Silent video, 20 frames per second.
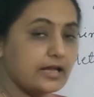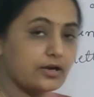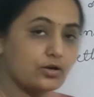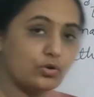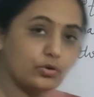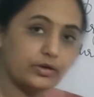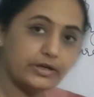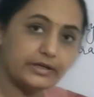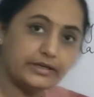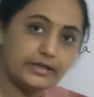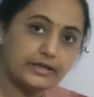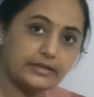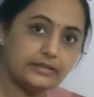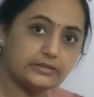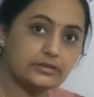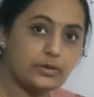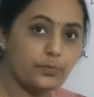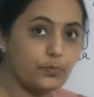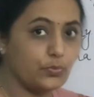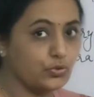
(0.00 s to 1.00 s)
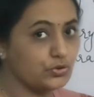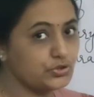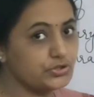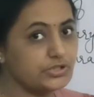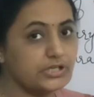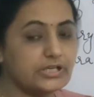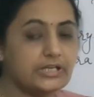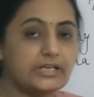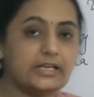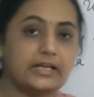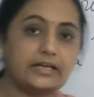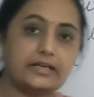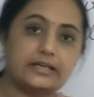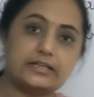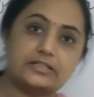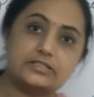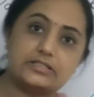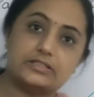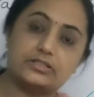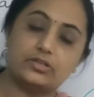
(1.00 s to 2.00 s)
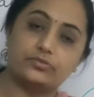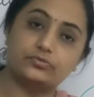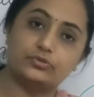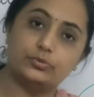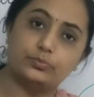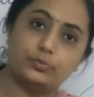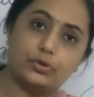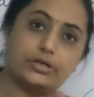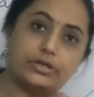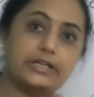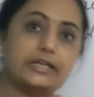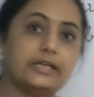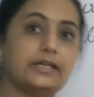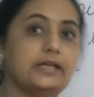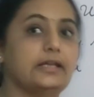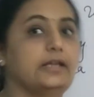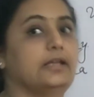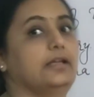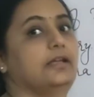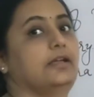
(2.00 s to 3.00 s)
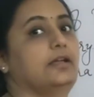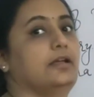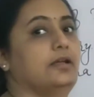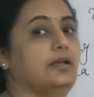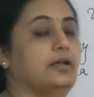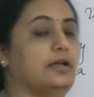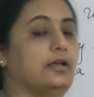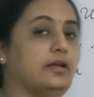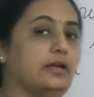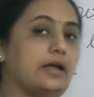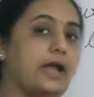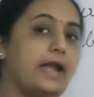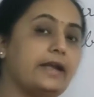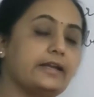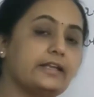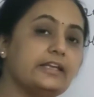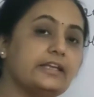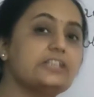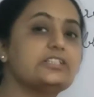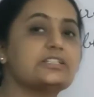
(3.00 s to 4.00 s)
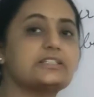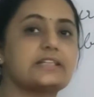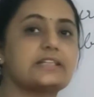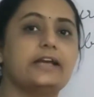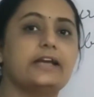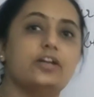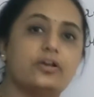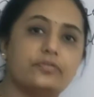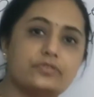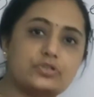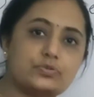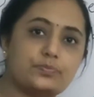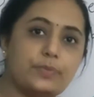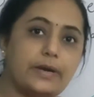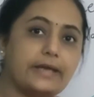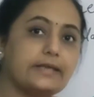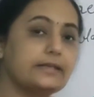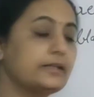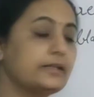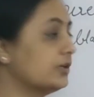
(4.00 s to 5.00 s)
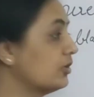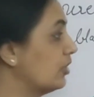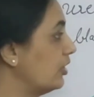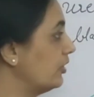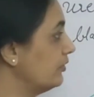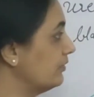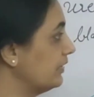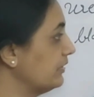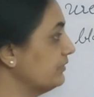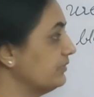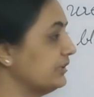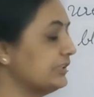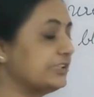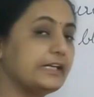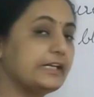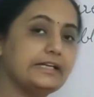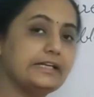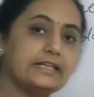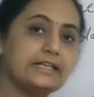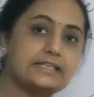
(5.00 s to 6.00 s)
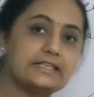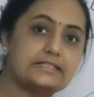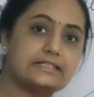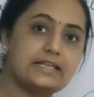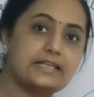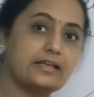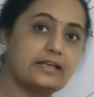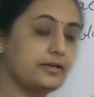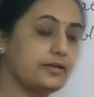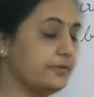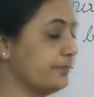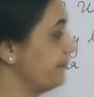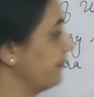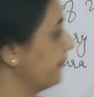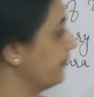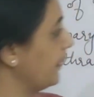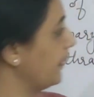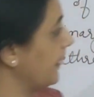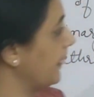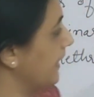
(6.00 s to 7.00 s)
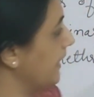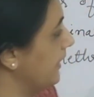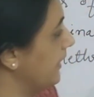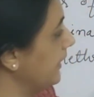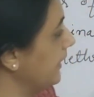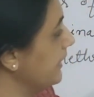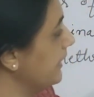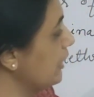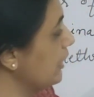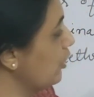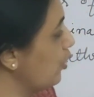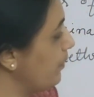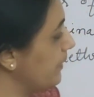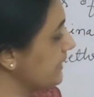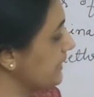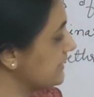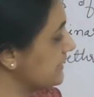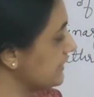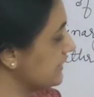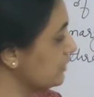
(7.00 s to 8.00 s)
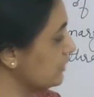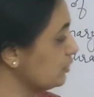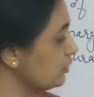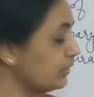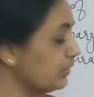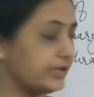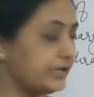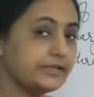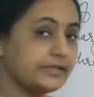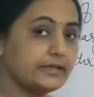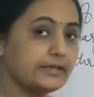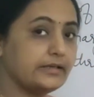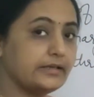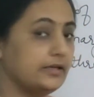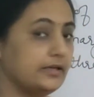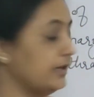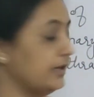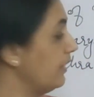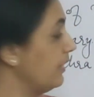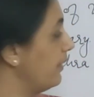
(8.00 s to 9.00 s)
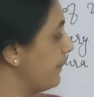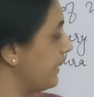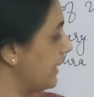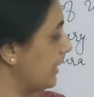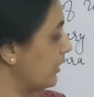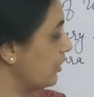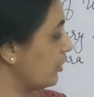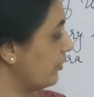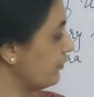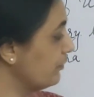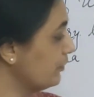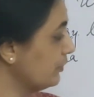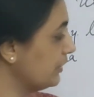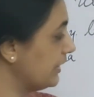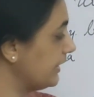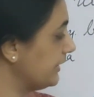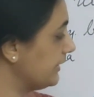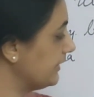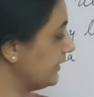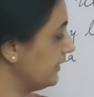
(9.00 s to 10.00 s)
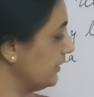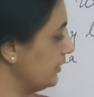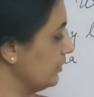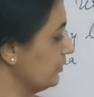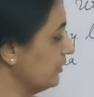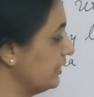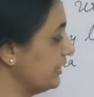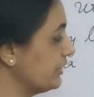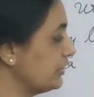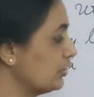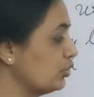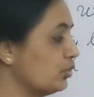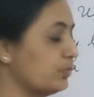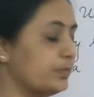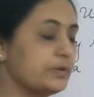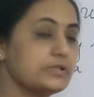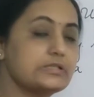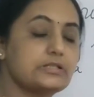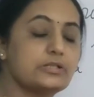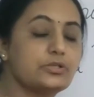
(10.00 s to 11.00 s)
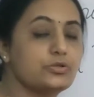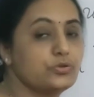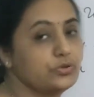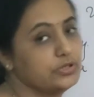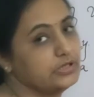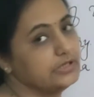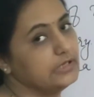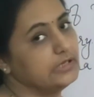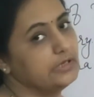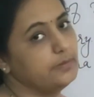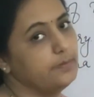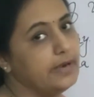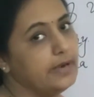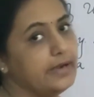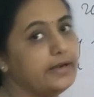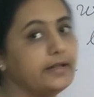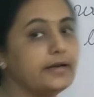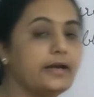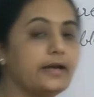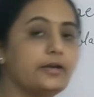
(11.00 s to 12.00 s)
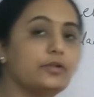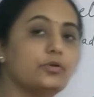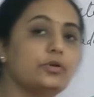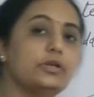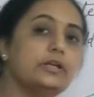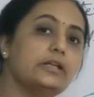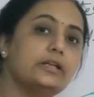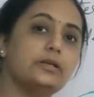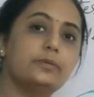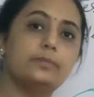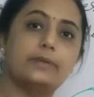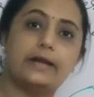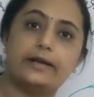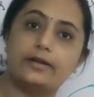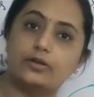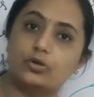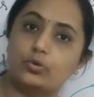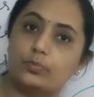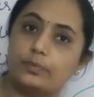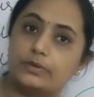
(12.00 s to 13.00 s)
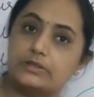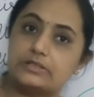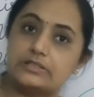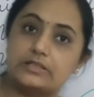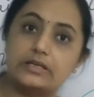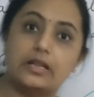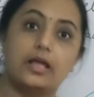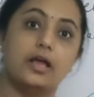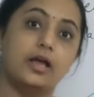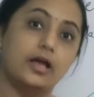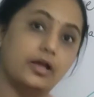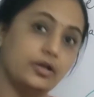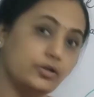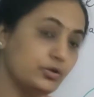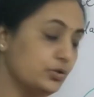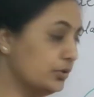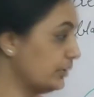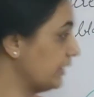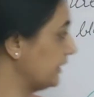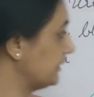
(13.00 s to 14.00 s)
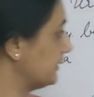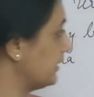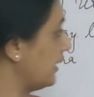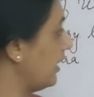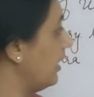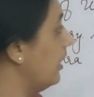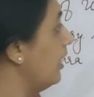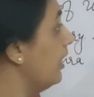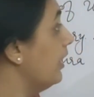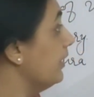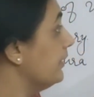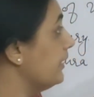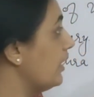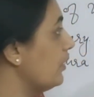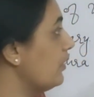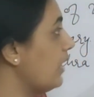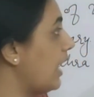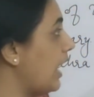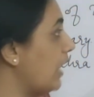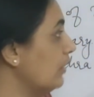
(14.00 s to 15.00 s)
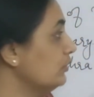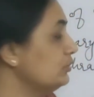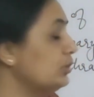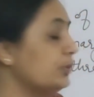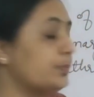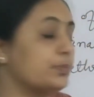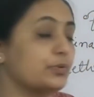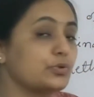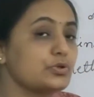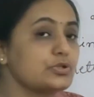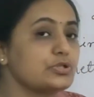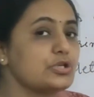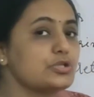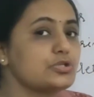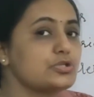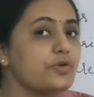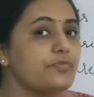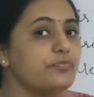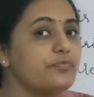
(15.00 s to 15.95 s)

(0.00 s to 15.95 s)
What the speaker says: located in the posterior region of the body. At each side of the spinal cord, one kidney is there. Kidney opens in ureter, pair of ureter opens in urinary bladder, and urinary bladder opens in urethra. Now, how the process of